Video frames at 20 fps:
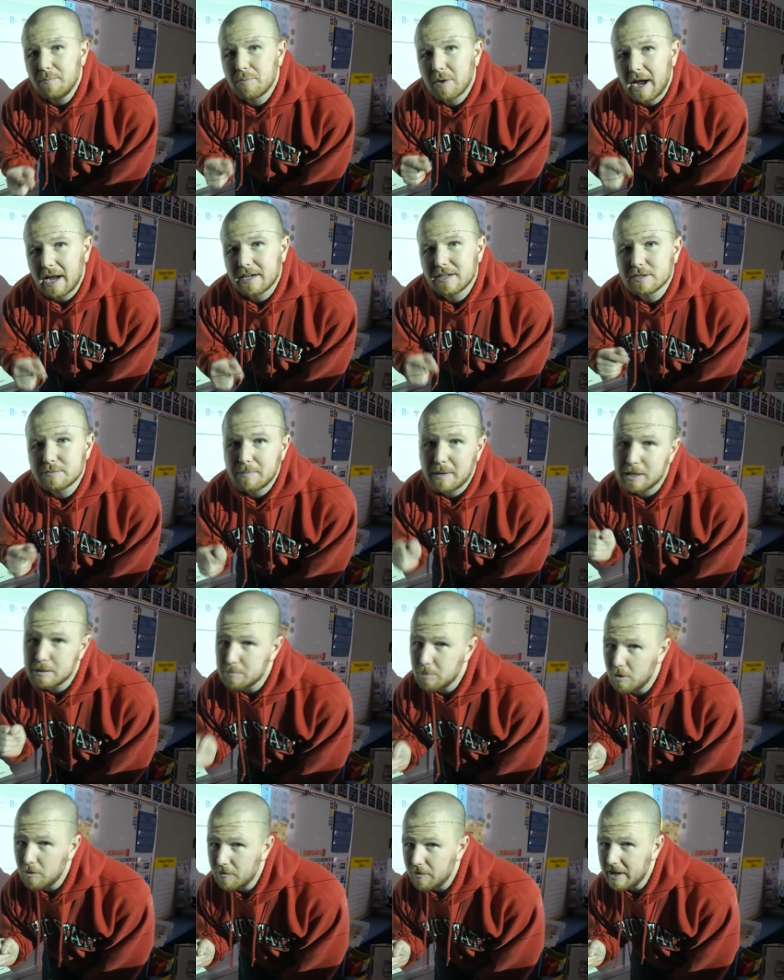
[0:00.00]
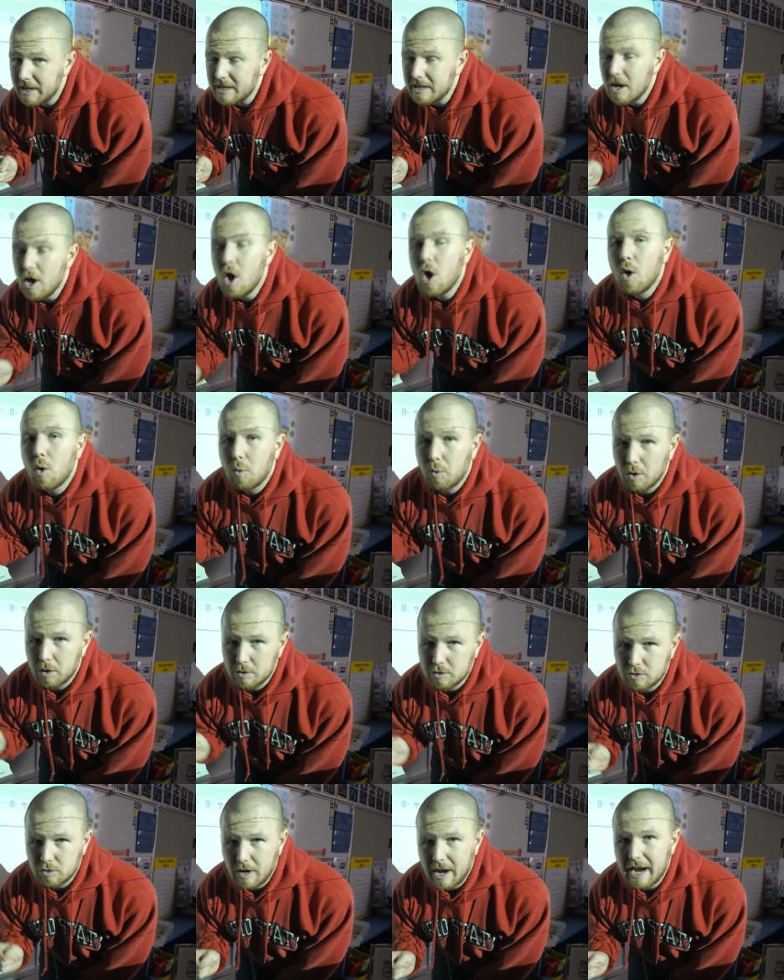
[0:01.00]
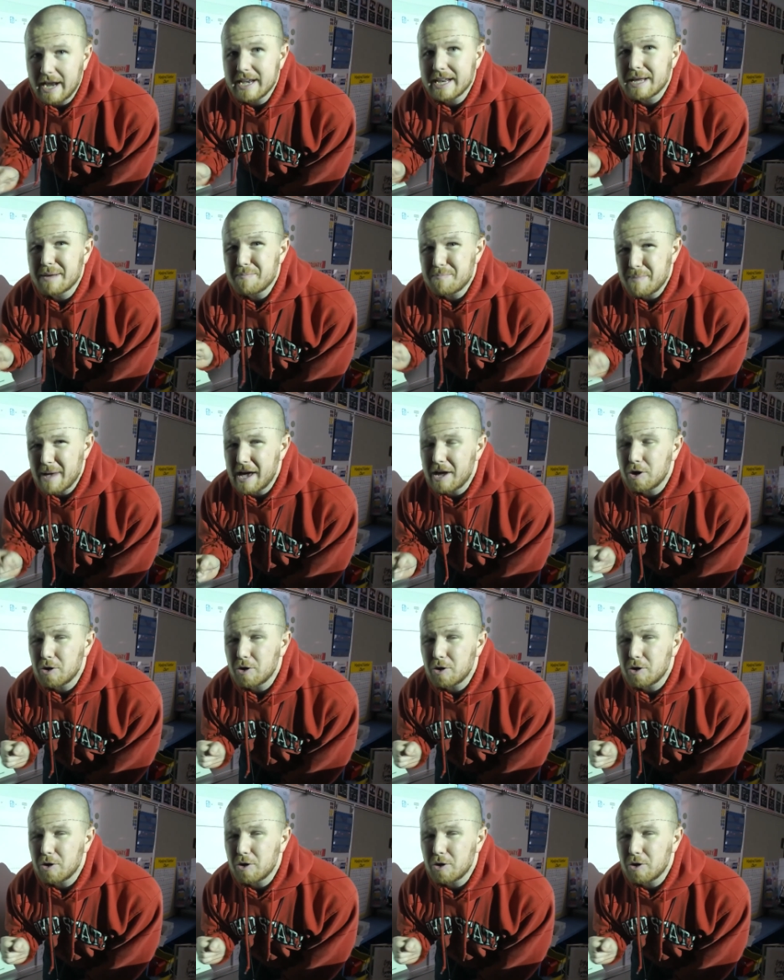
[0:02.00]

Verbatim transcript: Practice makes perfect. We're trying to get better